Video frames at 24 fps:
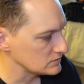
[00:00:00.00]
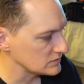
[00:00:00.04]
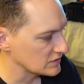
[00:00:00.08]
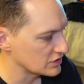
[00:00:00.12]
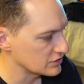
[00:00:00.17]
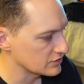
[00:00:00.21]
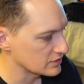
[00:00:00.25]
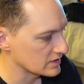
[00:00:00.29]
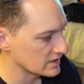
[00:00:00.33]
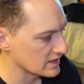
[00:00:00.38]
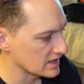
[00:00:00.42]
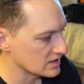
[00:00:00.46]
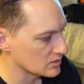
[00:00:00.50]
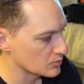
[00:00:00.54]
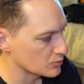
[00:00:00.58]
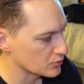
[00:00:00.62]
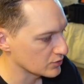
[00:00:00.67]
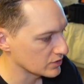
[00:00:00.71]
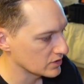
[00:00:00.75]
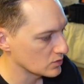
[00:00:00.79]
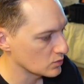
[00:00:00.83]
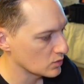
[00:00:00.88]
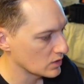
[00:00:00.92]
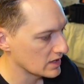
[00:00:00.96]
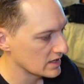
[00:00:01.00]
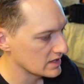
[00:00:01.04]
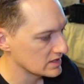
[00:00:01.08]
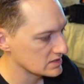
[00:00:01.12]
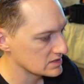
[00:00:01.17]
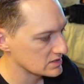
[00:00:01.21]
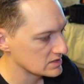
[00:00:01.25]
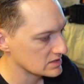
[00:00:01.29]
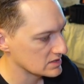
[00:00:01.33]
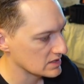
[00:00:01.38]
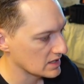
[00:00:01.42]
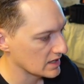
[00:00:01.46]
You can add a
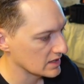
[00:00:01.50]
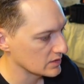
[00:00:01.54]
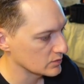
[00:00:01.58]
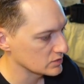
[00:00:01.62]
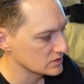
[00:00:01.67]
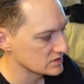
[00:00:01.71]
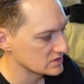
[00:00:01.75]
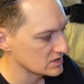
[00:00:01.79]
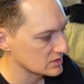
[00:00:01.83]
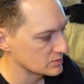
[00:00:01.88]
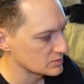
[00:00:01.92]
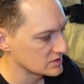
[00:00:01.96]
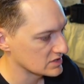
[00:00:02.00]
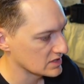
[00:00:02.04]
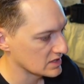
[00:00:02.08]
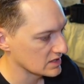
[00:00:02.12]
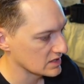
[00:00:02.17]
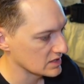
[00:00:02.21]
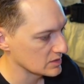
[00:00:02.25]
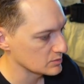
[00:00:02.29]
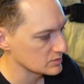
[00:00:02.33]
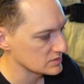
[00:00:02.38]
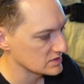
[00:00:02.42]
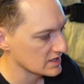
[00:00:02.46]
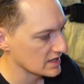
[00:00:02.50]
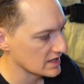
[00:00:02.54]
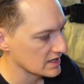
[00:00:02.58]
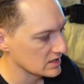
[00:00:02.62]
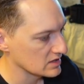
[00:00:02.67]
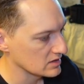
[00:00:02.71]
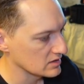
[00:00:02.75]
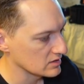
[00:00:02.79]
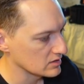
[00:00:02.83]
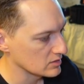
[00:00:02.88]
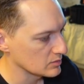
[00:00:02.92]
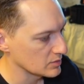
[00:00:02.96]
pre-wait. I will sometimes add a
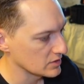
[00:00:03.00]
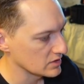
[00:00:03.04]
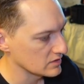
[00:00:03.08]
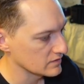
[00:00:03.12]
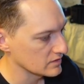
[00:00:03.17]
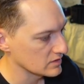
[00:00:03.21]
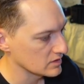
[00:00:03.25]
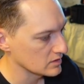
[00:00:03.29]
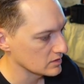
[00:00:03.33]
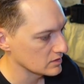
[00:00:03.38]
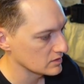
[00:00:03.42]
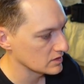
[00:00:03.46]
little bit of a,